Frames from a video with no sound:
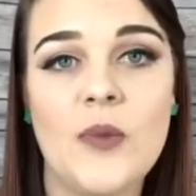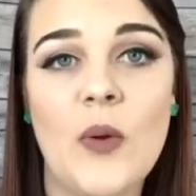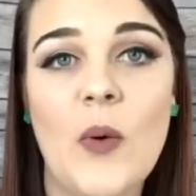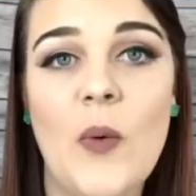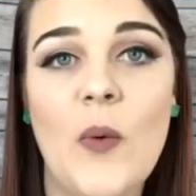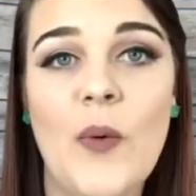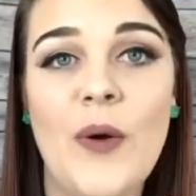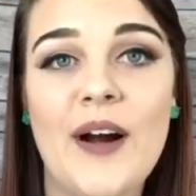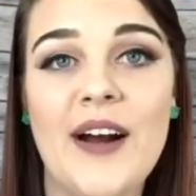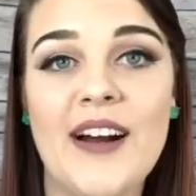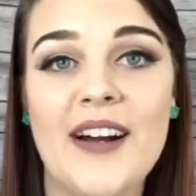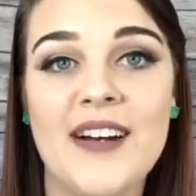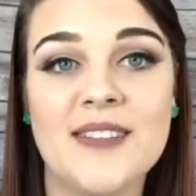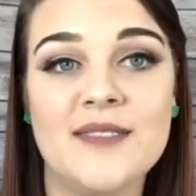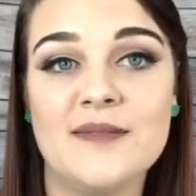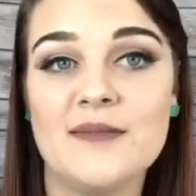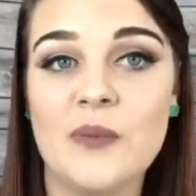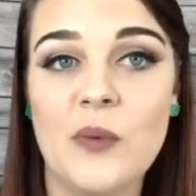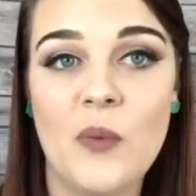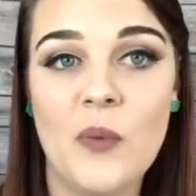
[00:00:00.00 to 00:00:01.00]

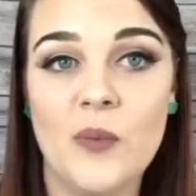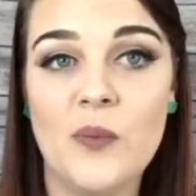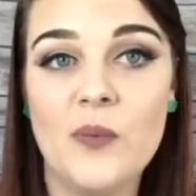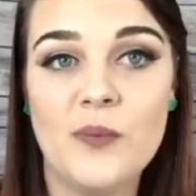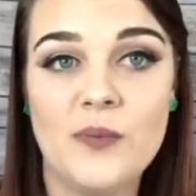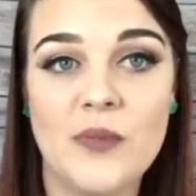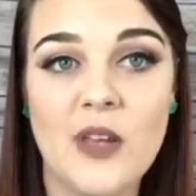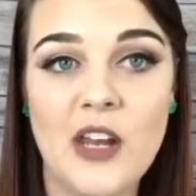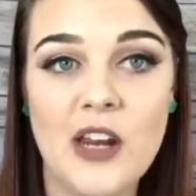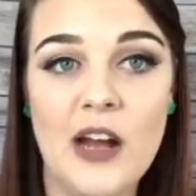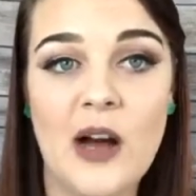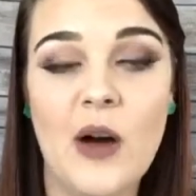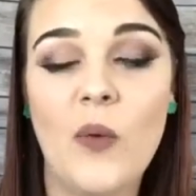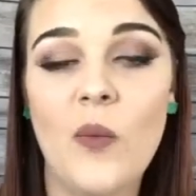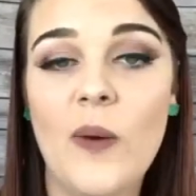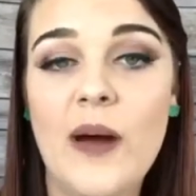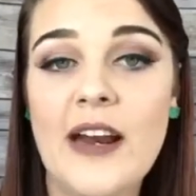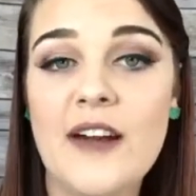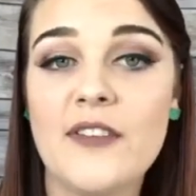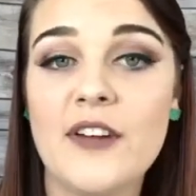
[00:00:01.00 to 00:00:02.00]
or,
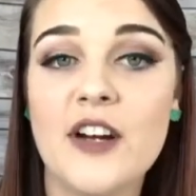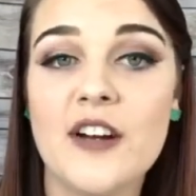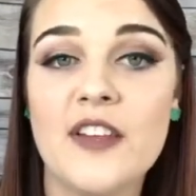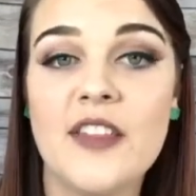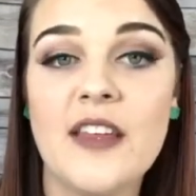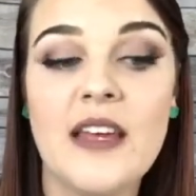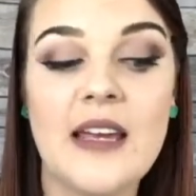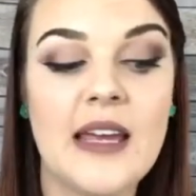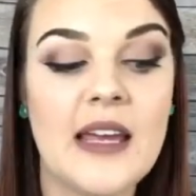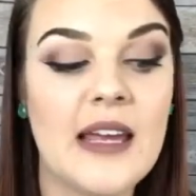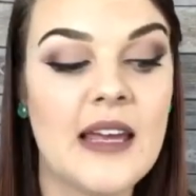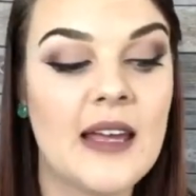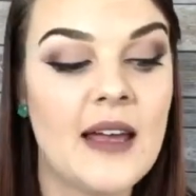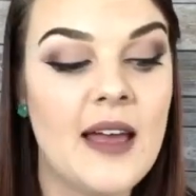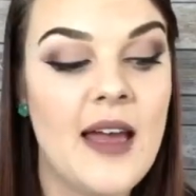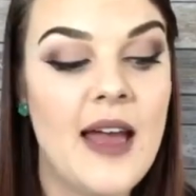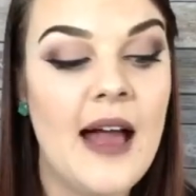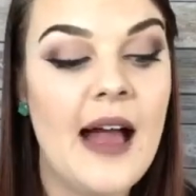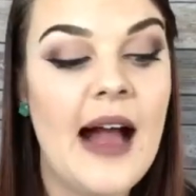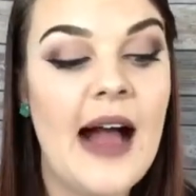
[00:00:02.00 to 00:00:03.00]
whatever you're thinking?
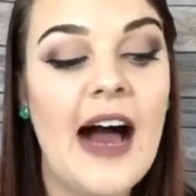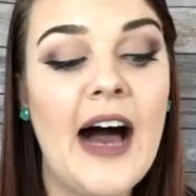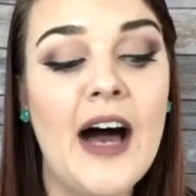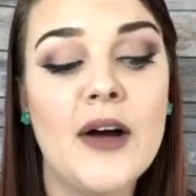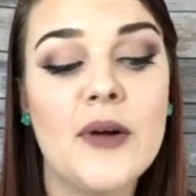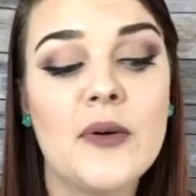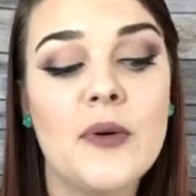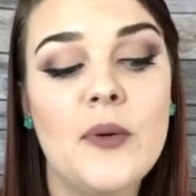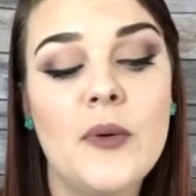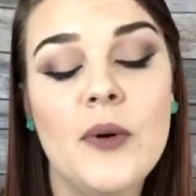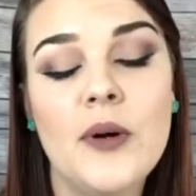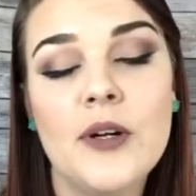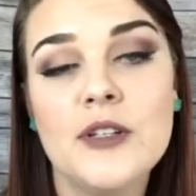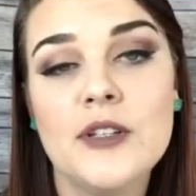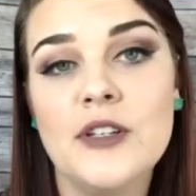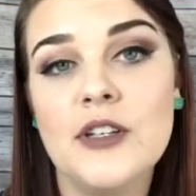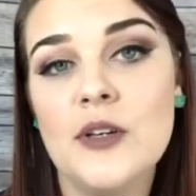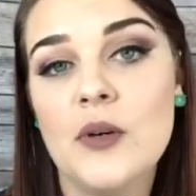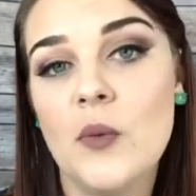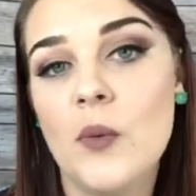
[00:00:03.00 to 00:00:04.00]
How
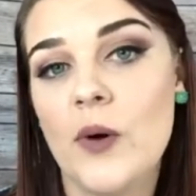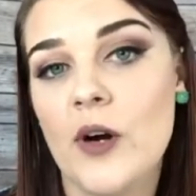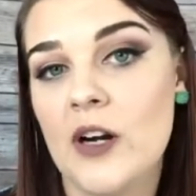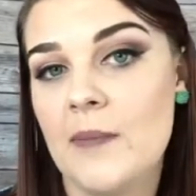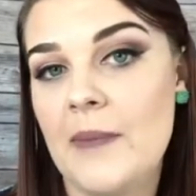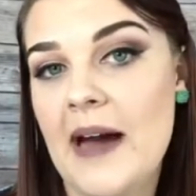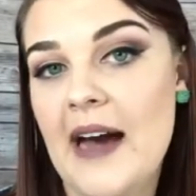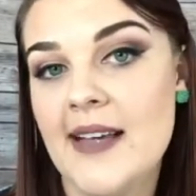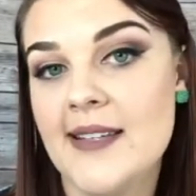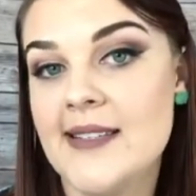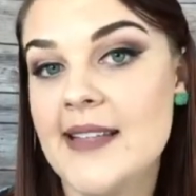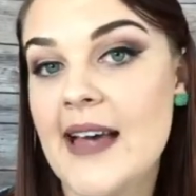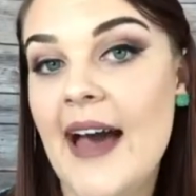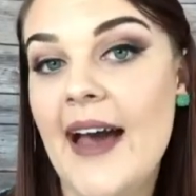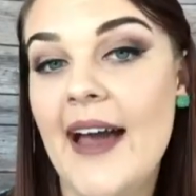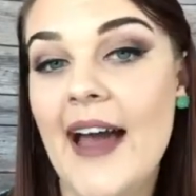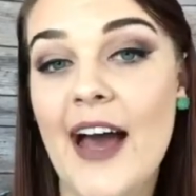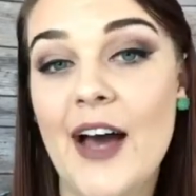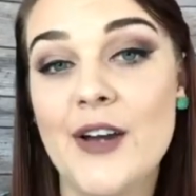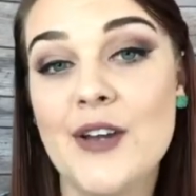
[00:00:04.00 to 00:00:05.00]
do you work past
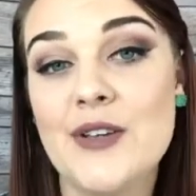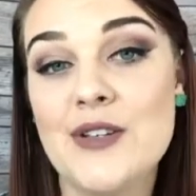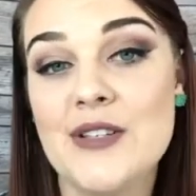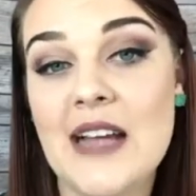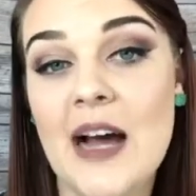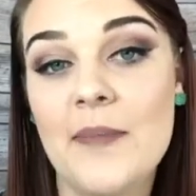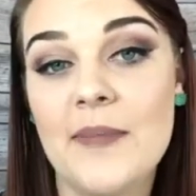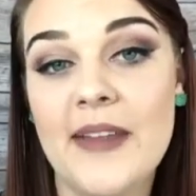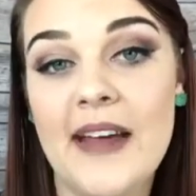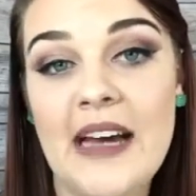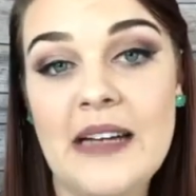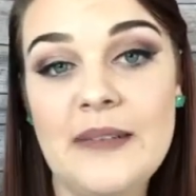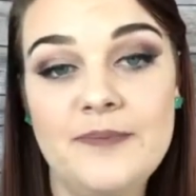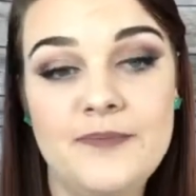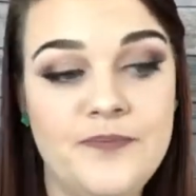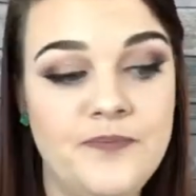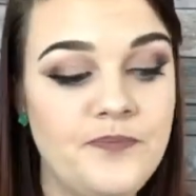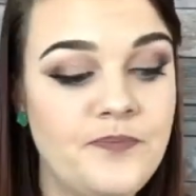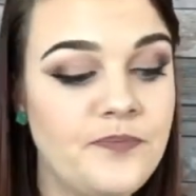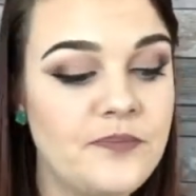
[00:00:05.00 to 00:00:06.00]
that? How do you stop that?
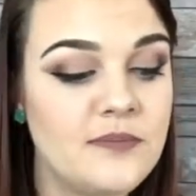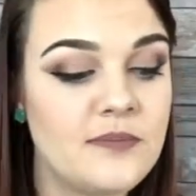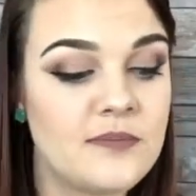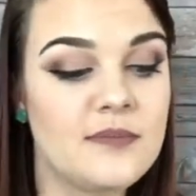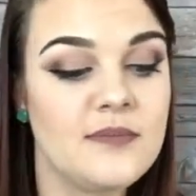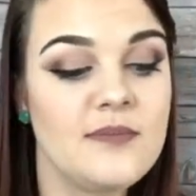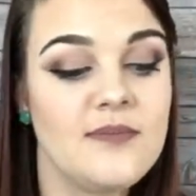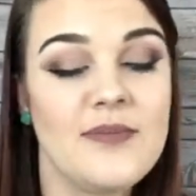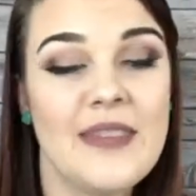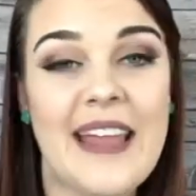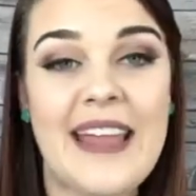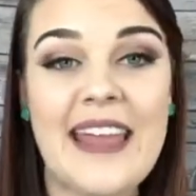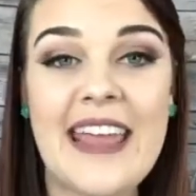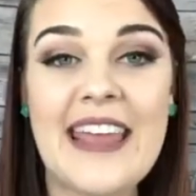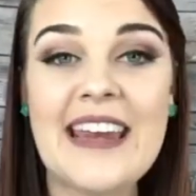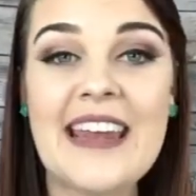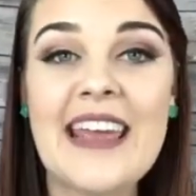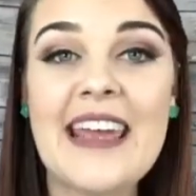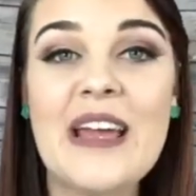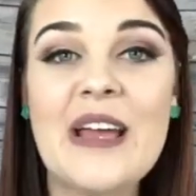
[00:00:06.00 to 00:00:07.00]

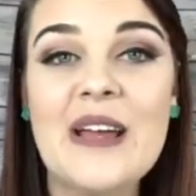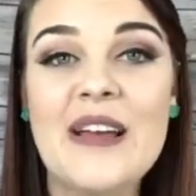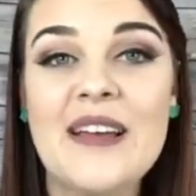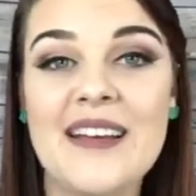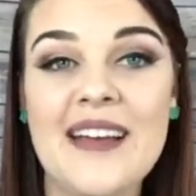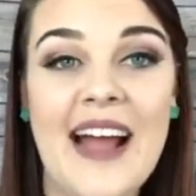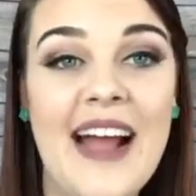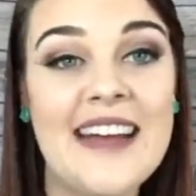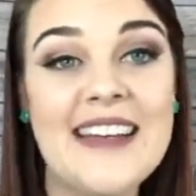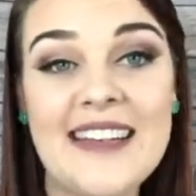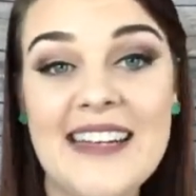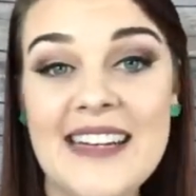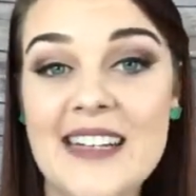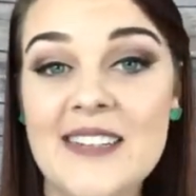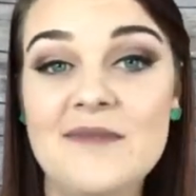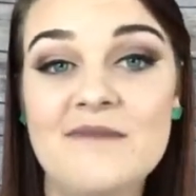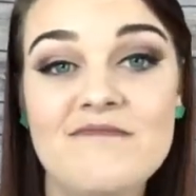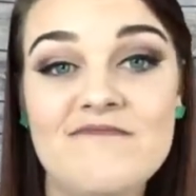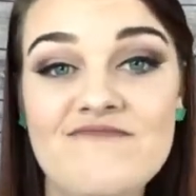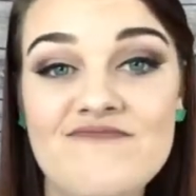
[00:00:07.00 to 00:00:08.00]
Any
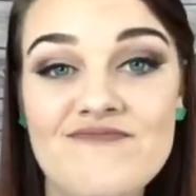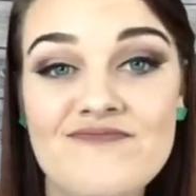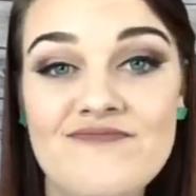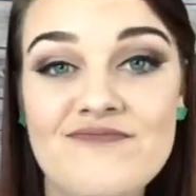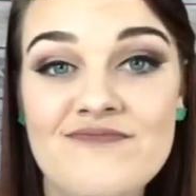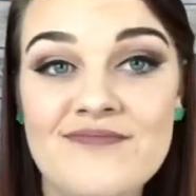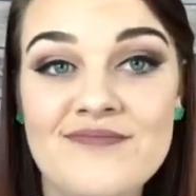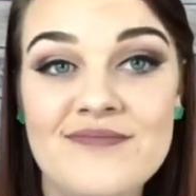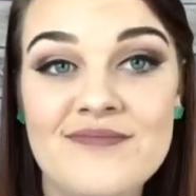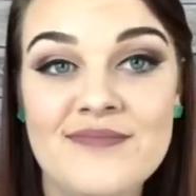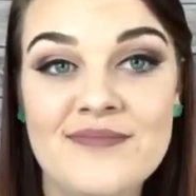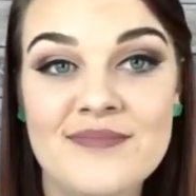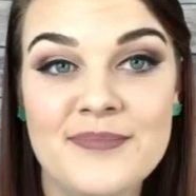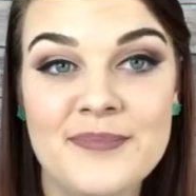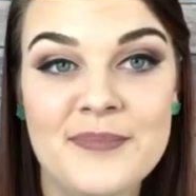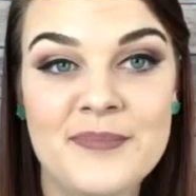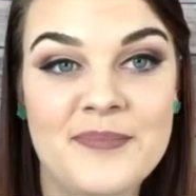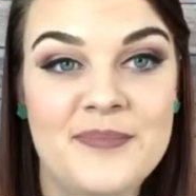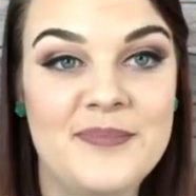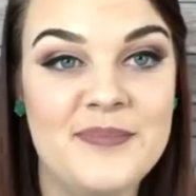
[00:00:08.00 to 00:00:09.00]
idea?
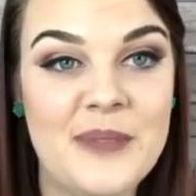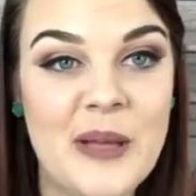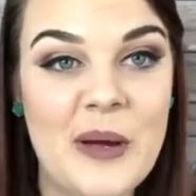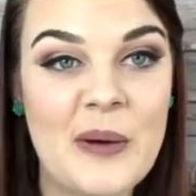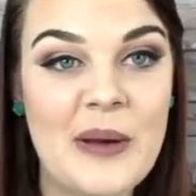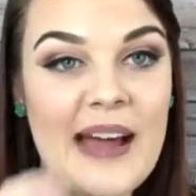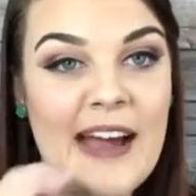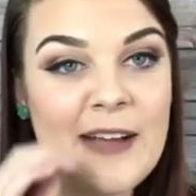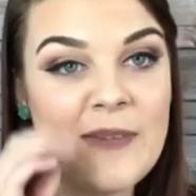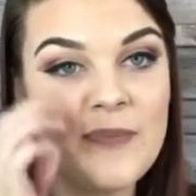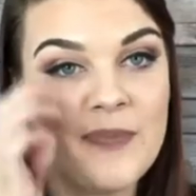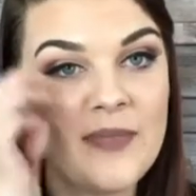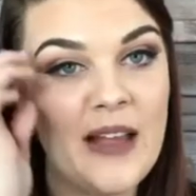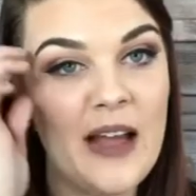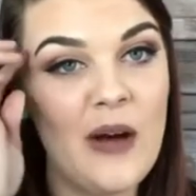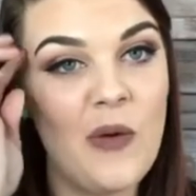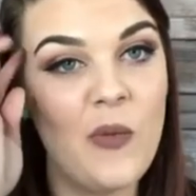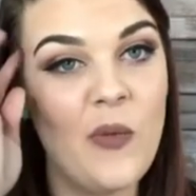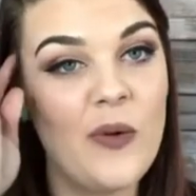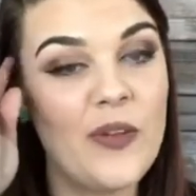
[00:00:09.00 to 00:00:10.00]
Okay.
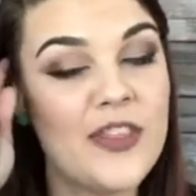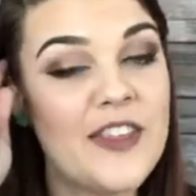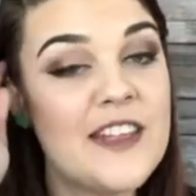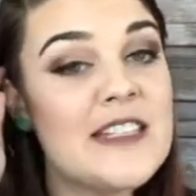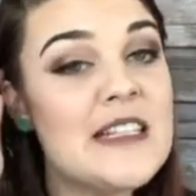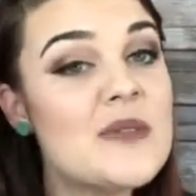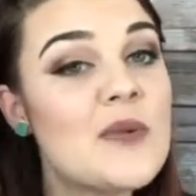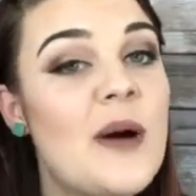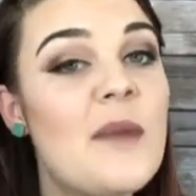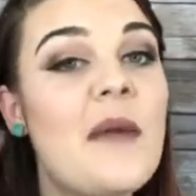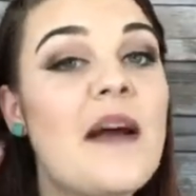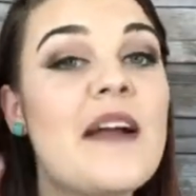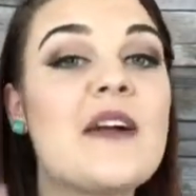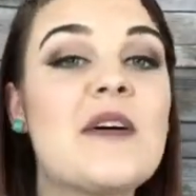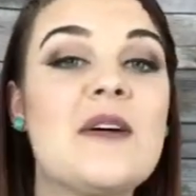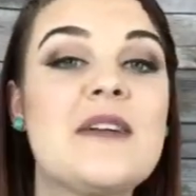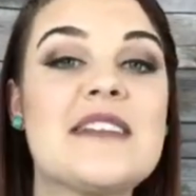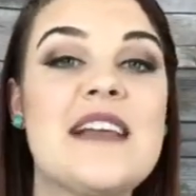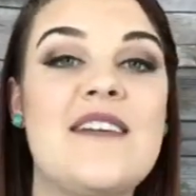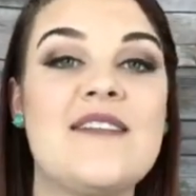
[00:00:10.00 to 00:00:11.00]
Well, this is what my
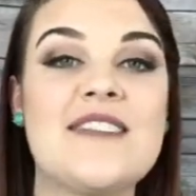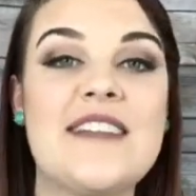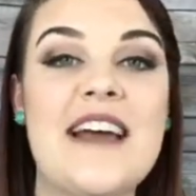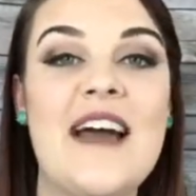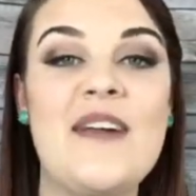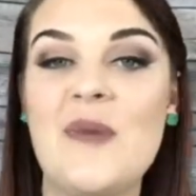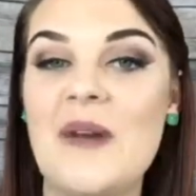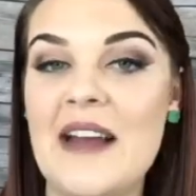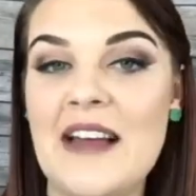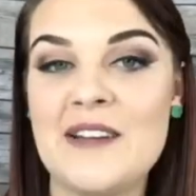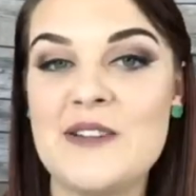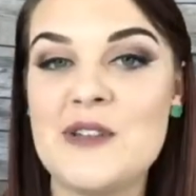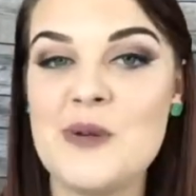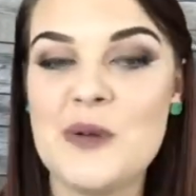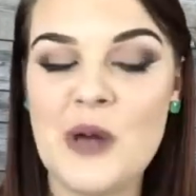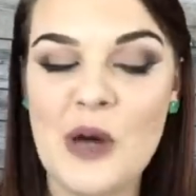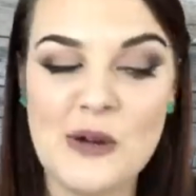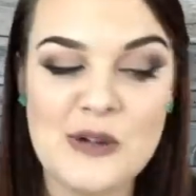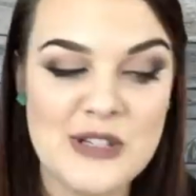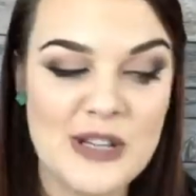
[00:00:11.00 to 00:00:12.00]
girls have said when I do
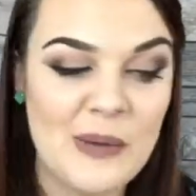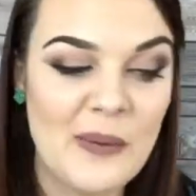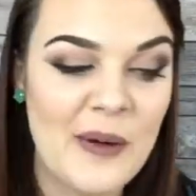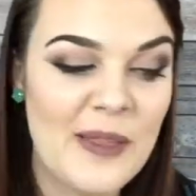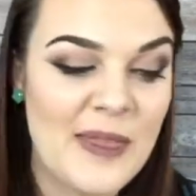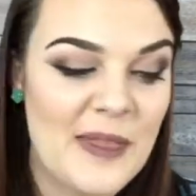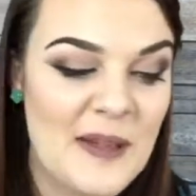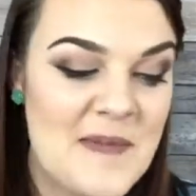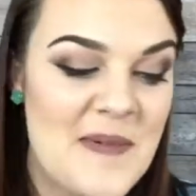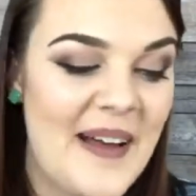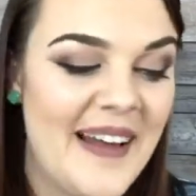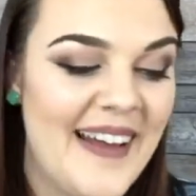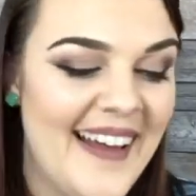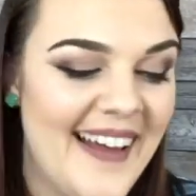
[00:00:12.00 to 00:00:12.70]
coaching with them.